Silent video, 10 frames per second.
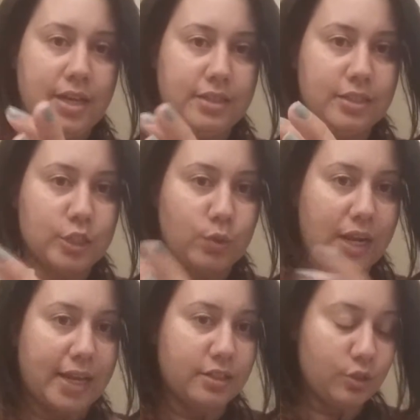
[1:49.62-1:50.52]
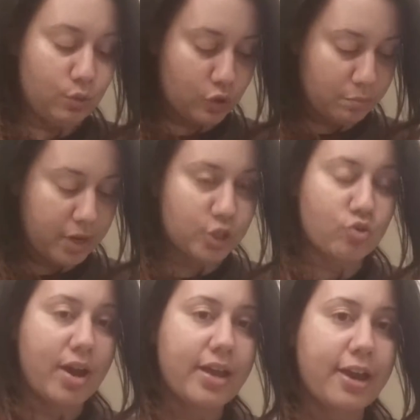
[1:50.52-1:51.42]
This is what I like to use on my
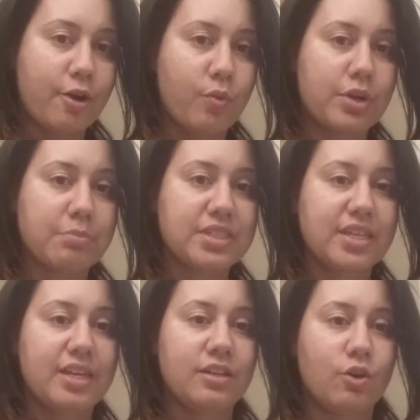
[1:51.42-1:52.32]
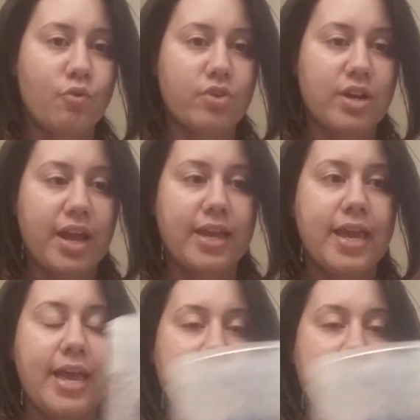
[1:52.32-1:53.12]
dry hair when I'm setting it overnight